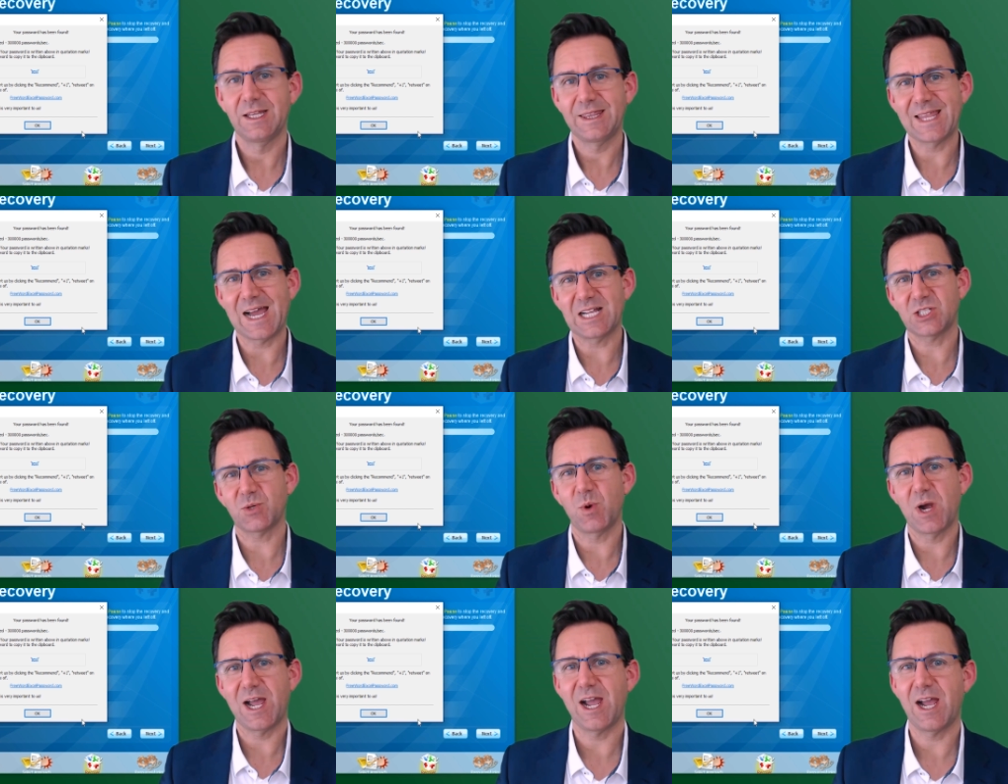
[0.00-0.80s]
That's
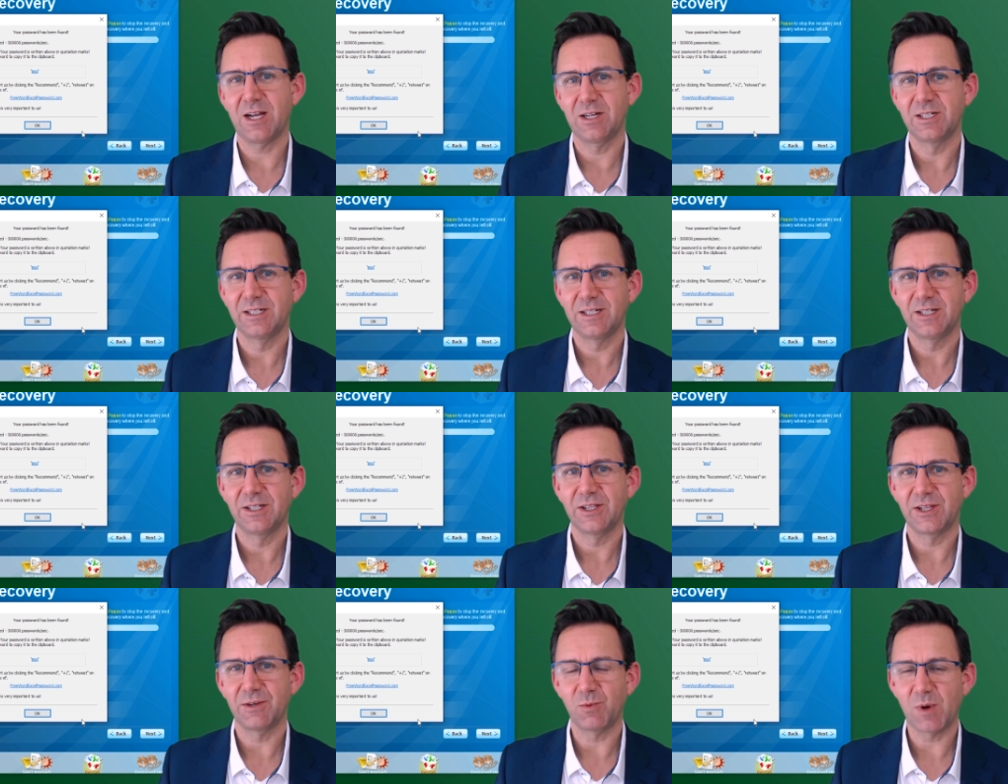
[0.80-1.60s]
where
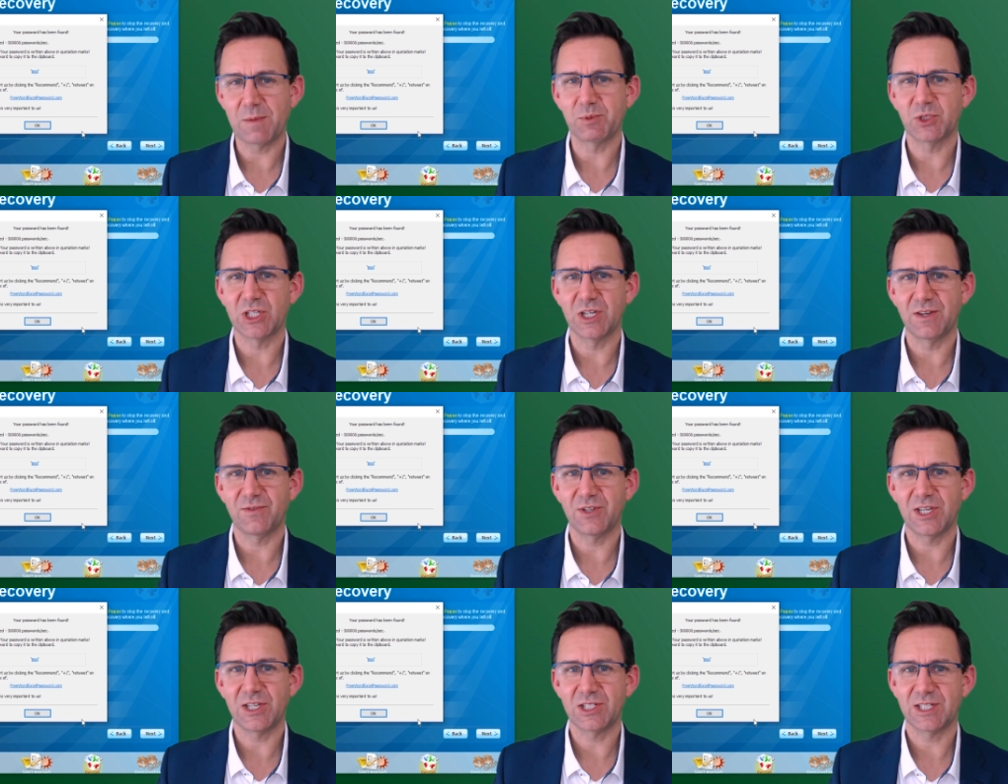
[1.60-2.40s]
the web
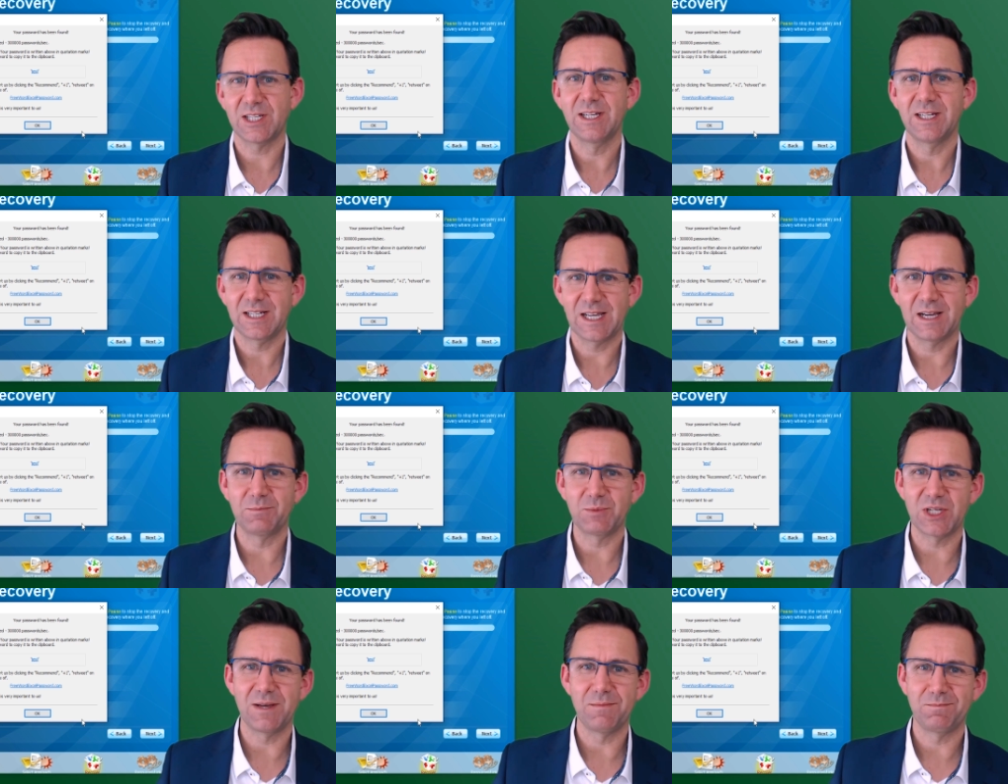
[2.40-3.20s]
service
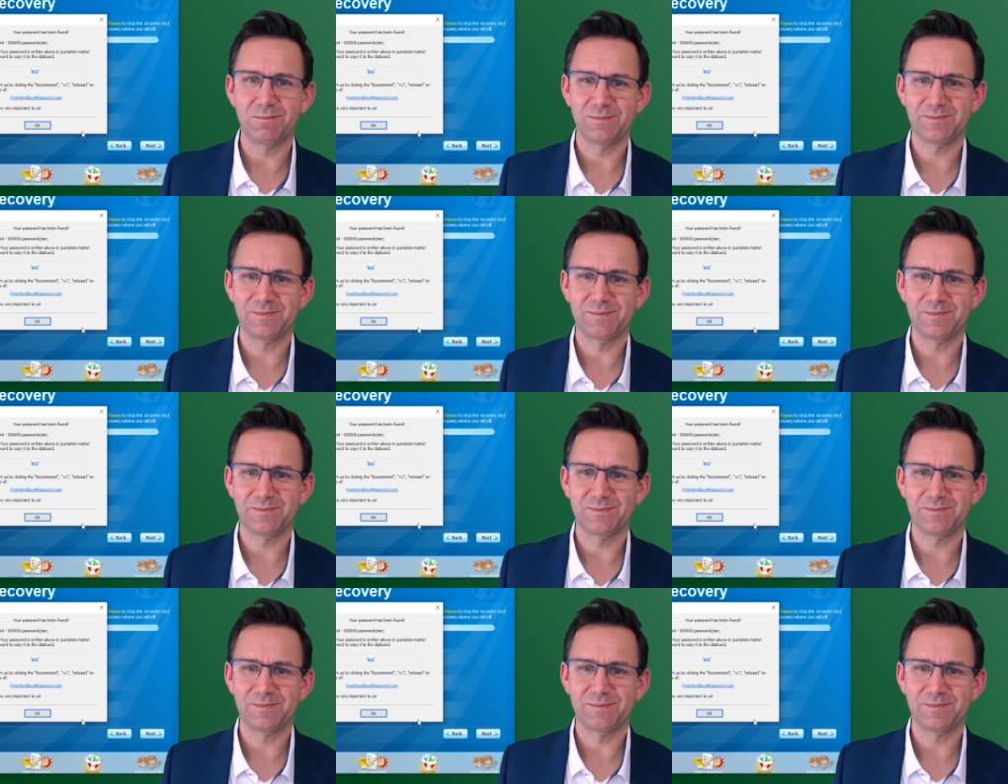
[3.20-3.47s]
comes in.